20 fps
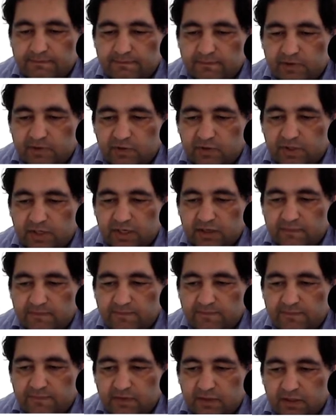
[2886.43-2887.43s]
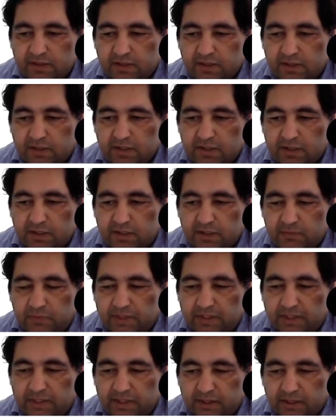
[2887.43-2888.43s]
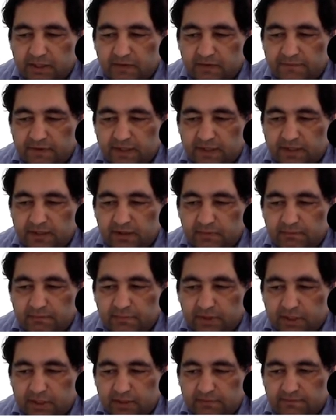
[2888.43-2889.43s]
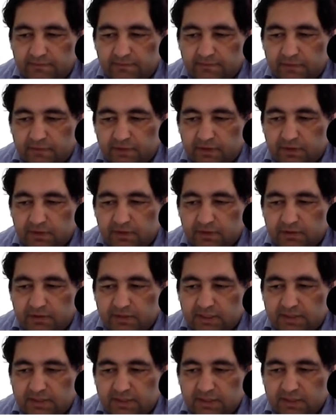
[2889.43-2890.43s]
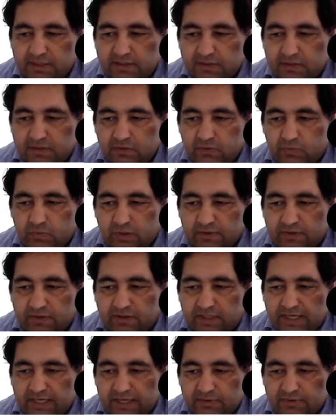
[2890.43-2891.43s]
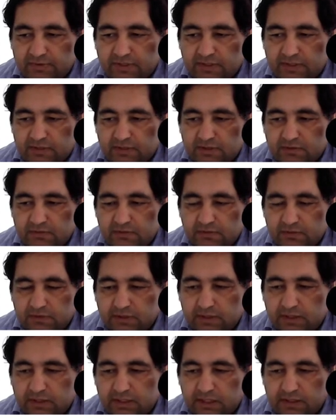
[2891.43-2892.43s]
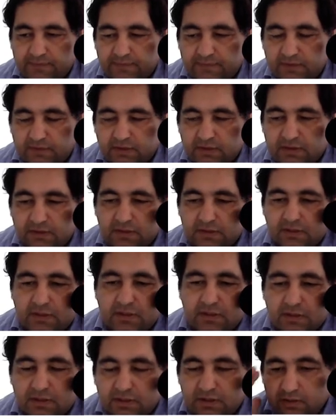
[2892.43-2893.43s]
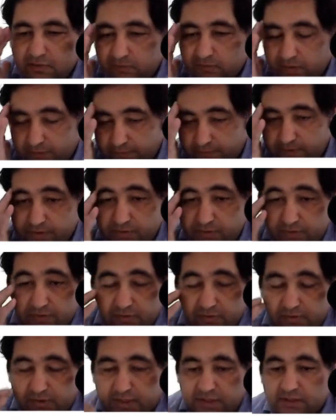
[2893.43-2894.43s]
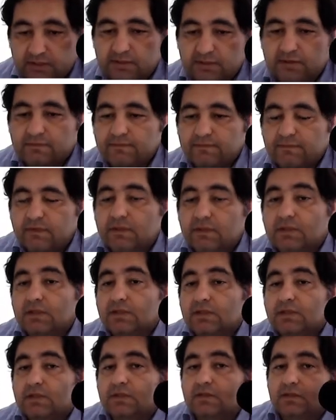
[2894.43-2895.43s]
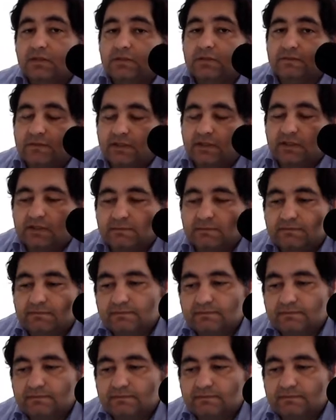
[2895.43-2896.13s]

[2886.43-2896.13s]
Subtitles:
Okay, and we have a number that is 1000. Okay, what we should do here, well,